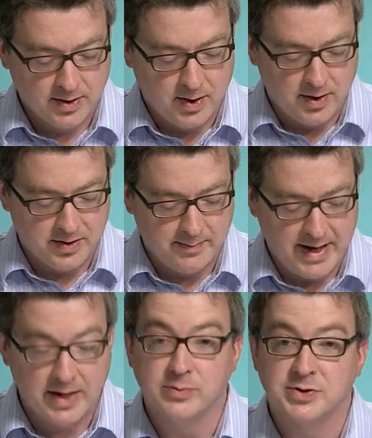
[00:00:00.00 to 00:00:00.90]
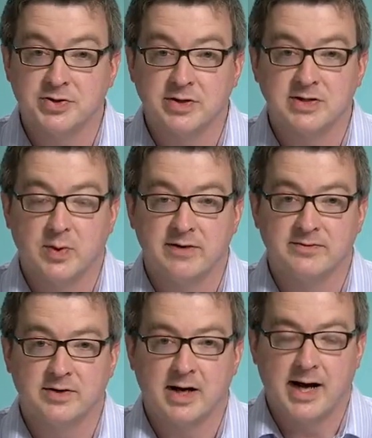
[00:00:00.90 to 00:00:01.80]
called The Man Who Mistook His Wife
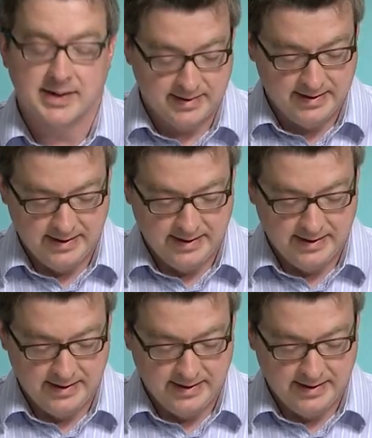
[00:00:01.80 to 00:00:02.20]
for a Hat.